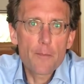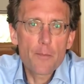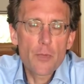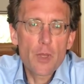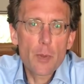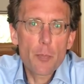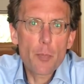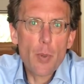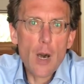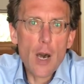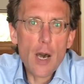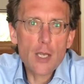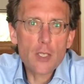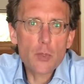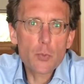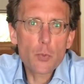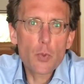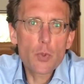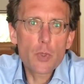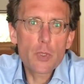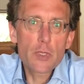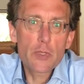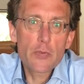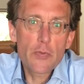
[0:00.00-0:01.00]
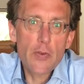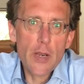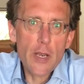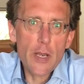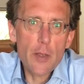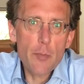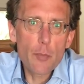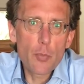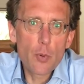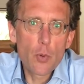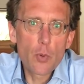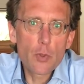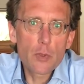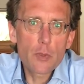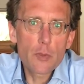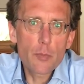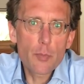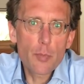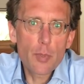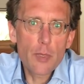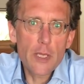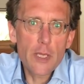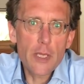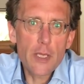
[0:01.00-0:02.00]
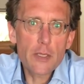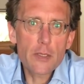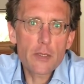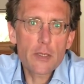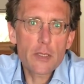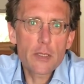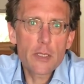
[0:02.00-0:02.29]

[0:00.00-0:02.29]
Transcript: The passport is very important, please.